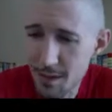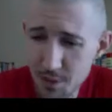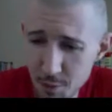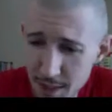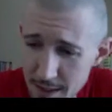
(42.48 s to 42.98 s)

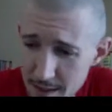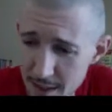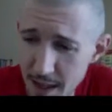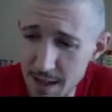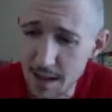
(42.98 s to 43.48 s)
So with that,
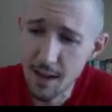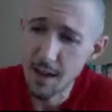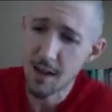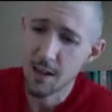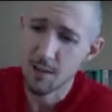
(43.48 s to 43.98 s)
today
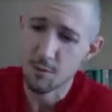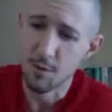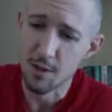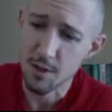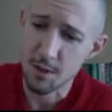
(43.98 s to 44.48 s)

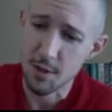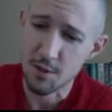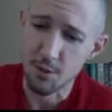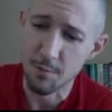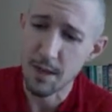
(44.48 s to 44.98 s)
we're going to talk
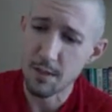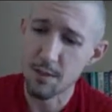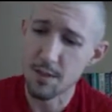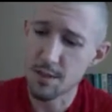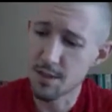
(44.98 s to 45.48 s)
about your
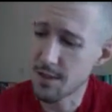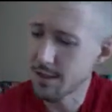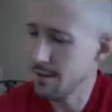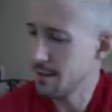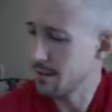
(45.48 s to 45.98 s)
pancreas
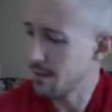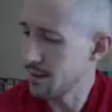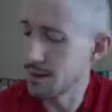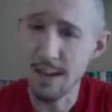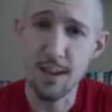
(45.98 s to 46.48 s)

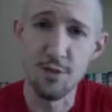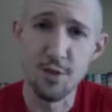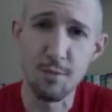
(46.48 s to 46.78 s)
and your